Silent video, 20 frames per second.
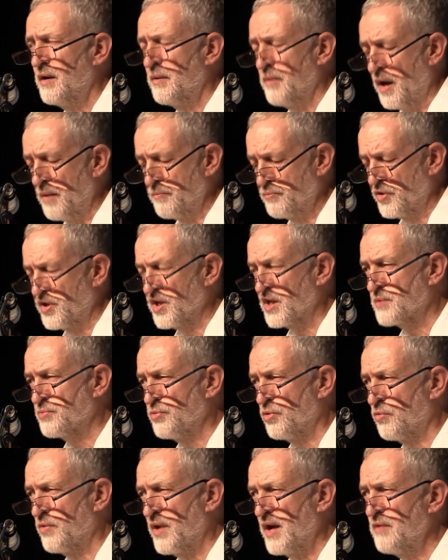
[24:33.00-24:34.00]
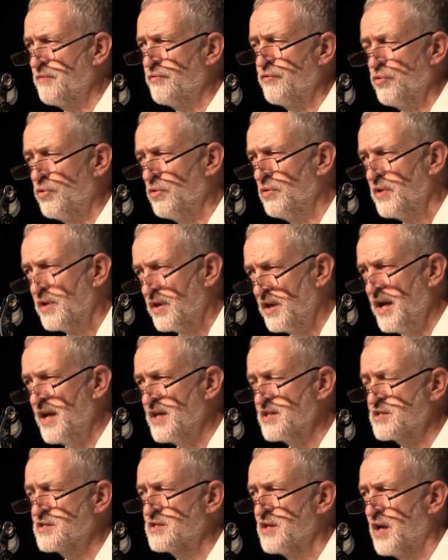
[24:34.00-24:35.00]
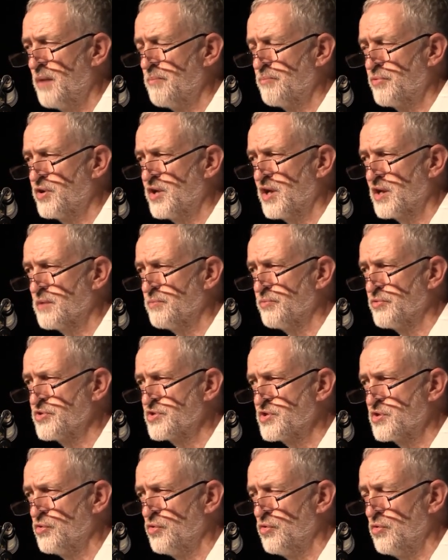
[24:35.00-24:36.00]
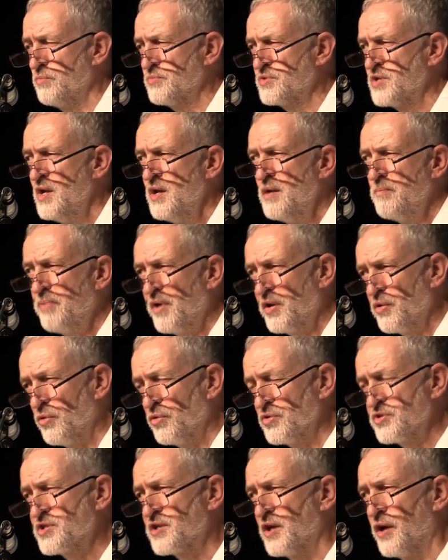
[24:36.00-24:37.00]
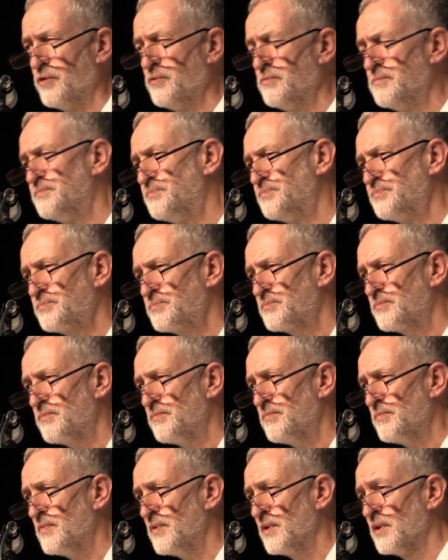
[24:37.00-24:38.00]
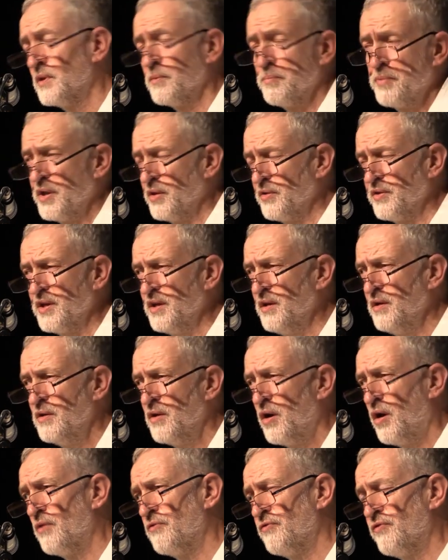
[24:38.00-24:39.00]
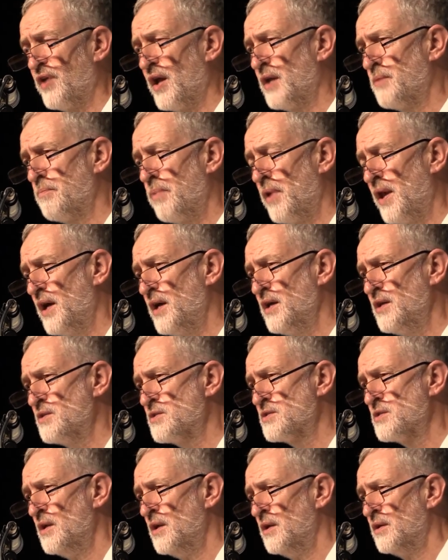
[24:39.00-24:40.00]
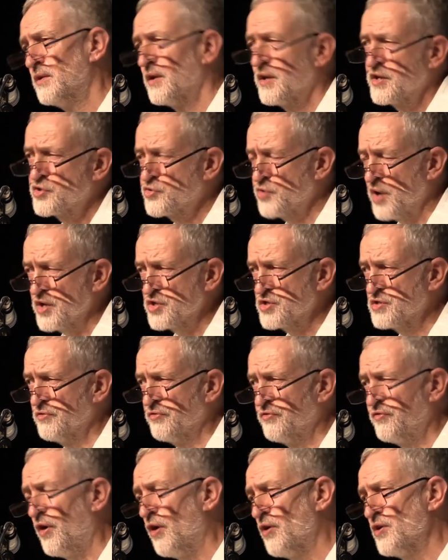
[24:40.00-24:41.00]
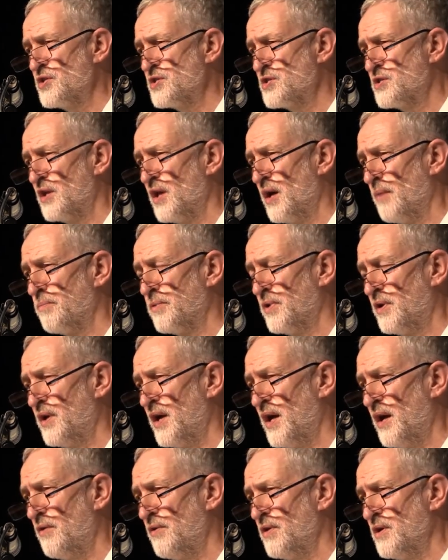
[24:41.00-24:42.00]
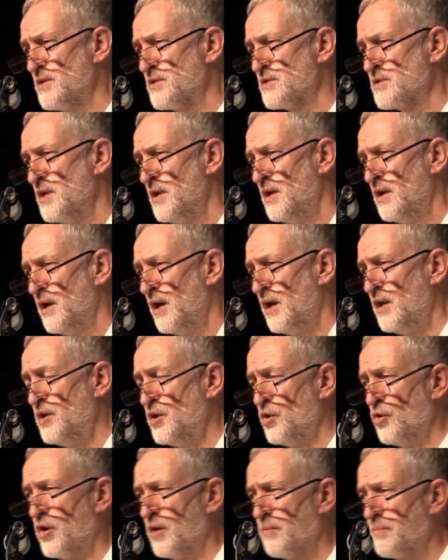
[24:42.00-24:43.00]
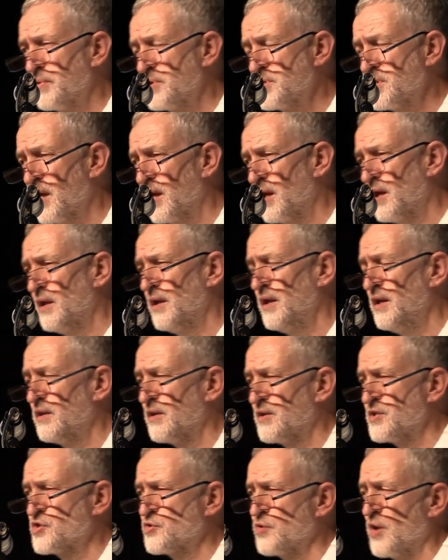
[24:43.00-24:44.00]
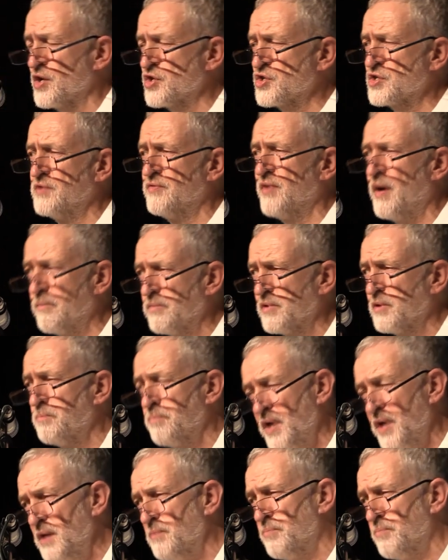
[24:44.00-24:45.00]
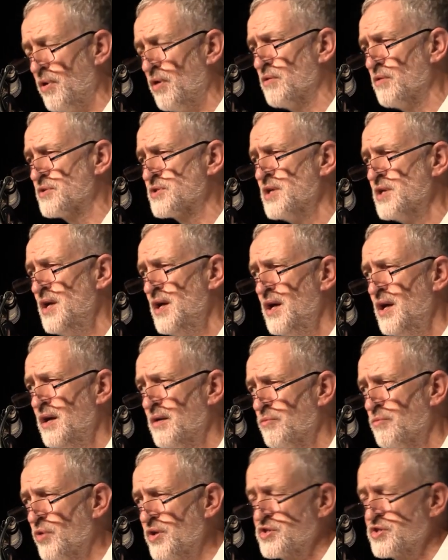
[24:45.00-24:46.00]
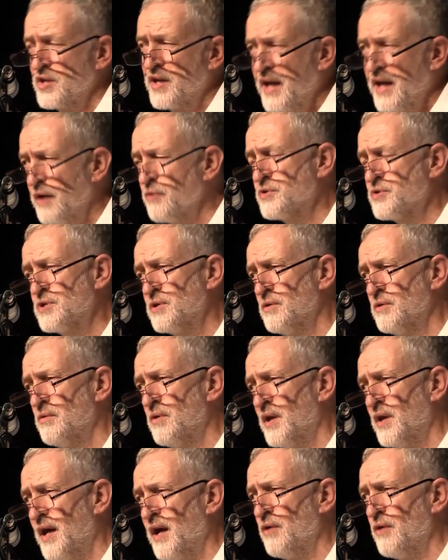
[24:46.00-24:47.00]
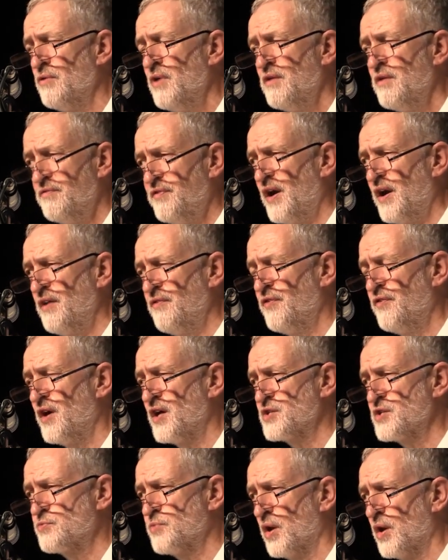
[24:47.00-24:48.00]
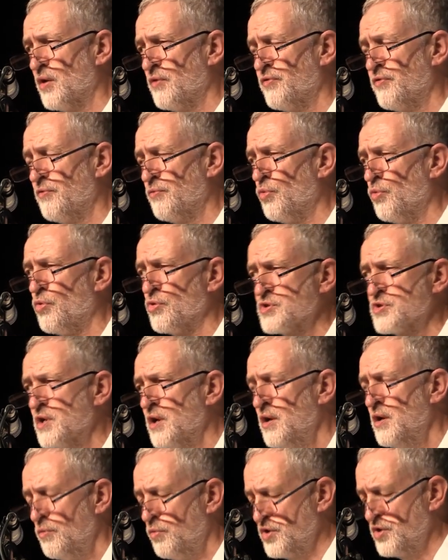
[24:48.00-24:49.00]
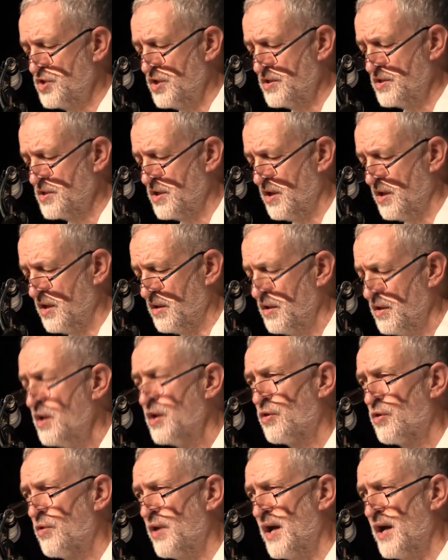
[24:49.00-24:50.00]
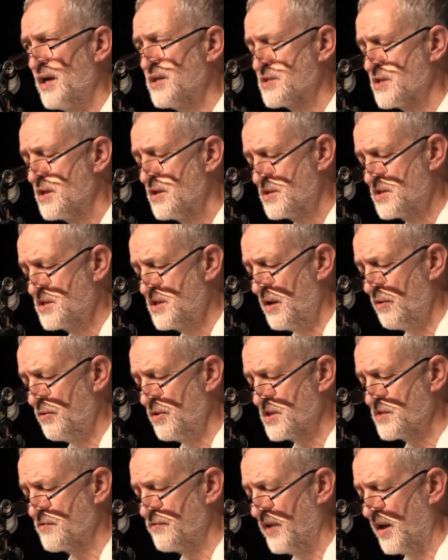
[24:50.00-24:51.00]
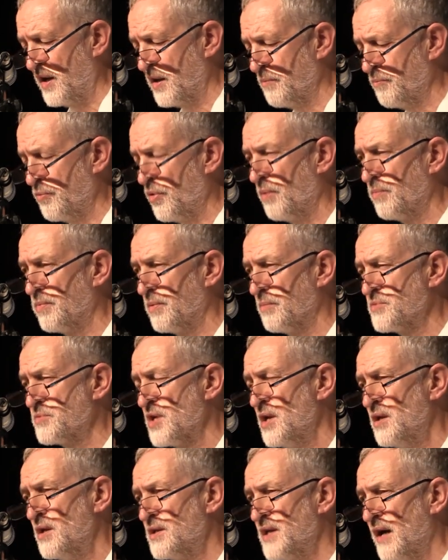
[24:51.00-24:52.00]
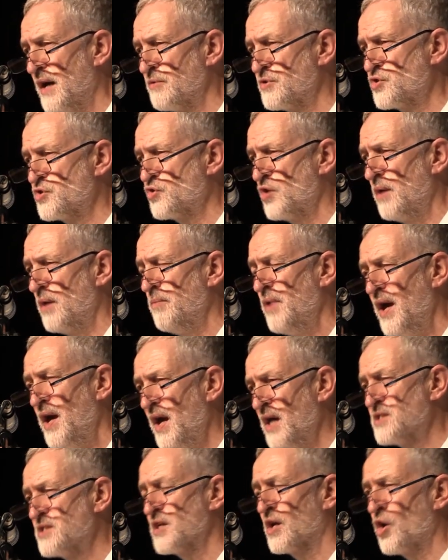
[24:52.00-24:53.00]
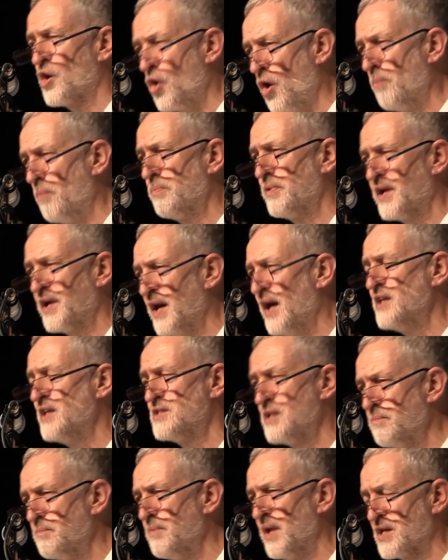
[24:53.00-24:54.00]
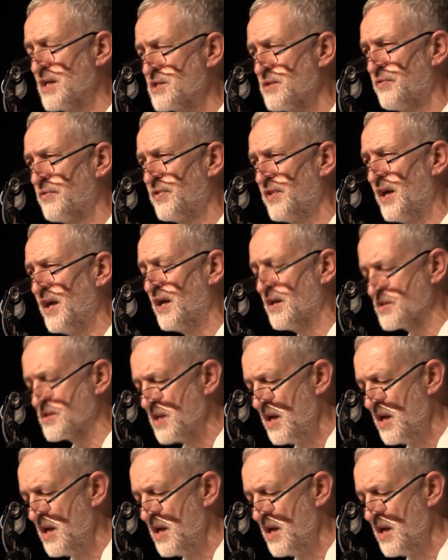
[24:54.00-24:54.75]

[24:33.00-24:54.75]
Unpredictable rainfall, yes. Unpredictable storms, but also the building on floodplains, the destruction of forest in upland areas, in Europe particularly, the destruction of upland peat bogs, which allow very fast runoff of water, which in turn creates serious flooding problems downstream. It's a complicated mix of things,